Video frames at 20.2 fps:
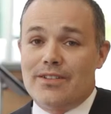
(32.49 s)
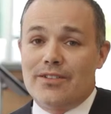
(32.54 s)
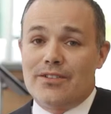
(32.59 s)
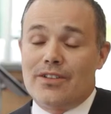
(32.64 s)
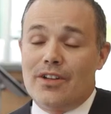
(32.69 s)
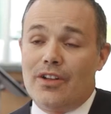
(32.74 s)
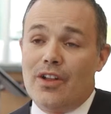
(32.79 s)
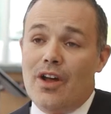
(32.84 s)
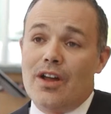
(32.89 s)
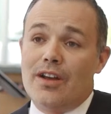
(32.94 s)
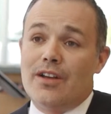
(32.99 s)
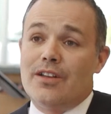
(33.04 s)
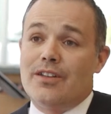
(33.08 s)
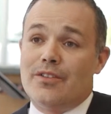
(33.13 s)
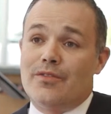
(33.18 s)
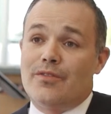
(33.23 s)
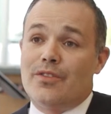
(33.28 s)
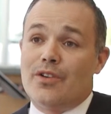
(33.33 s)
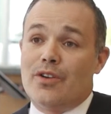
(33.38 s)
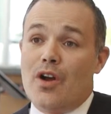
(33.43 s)
There's a lot of
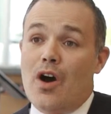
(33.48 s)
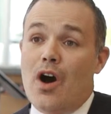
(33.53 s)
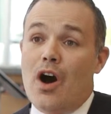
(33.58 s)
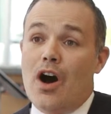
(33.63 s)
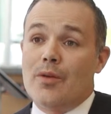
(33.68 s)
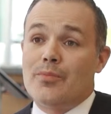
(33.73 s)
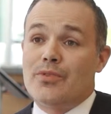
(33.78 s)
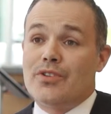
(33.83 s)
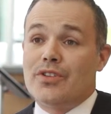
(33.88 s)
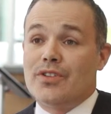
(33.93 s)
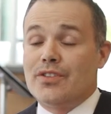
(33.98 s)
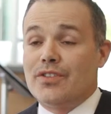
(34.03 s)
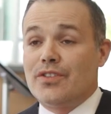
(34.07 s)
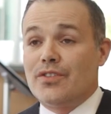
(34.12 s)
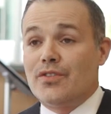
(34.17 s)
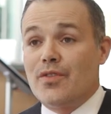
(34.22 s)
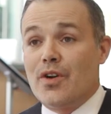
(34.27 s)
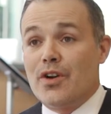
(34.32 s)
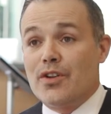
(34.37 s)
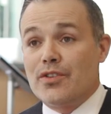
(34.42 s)
different options
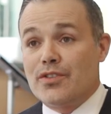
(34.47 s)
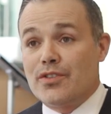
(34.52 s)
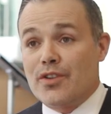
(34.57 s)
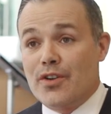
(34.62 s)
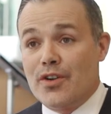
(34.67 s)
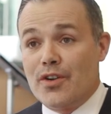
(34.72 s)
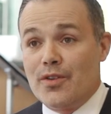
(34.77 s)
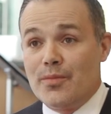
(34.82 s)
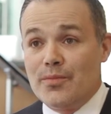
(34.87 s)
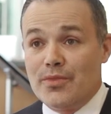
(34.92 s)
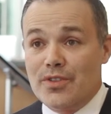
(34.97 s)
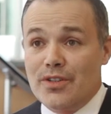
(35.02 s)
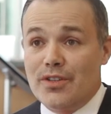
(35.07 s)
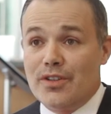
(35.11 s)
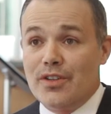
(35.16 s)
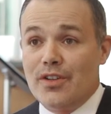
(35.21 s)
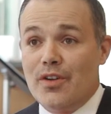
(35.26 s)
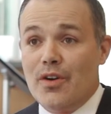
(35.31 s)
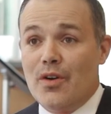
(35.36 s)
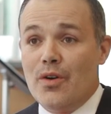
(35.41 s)
as far as terms you
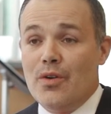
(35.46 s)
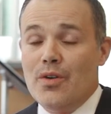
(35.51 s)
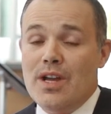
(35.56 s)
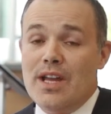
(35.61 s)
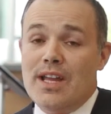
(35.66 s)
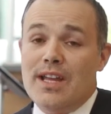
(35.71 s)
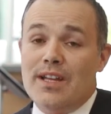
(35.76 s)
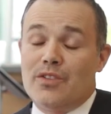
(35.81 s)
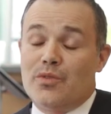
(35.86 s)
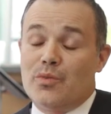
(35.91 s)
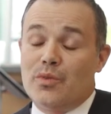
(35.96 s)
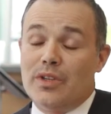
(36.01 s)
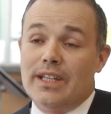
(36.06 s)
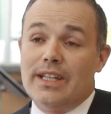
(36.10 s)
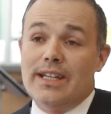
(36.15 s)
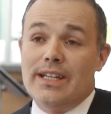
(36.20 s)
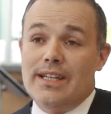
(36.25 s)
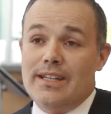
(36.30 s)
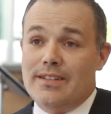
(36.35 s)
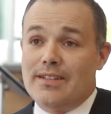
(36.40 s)
can go. It's
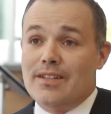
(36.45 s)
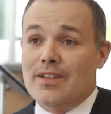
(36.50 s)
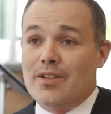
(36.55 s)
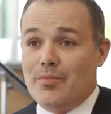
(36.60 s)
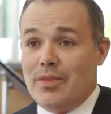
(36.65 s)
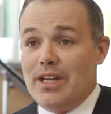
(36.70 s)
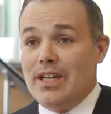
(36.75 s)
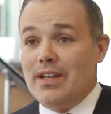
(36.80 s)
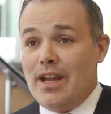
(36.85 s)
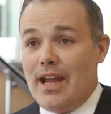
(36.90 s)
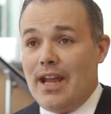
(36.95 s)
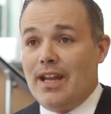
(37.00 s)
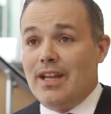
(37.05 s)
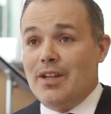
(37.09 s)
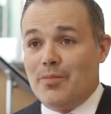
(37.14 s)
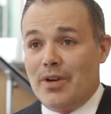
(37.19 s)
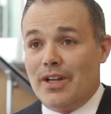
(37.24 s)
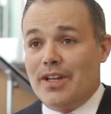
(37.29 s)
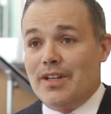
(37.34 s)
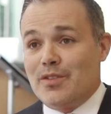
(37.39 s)
really easy to meet
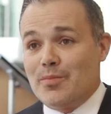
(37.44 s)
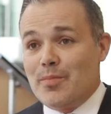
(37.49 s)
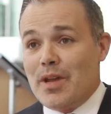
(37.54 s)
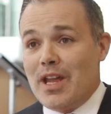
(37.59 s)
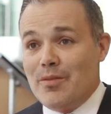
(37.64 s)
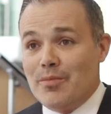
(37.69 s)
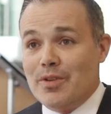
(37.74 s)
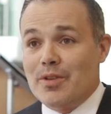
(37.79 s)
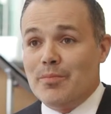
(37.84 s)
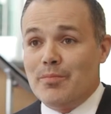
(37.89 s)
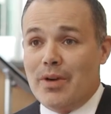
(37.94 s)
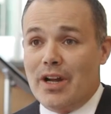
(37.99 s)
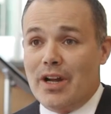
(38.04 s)
anybody's payment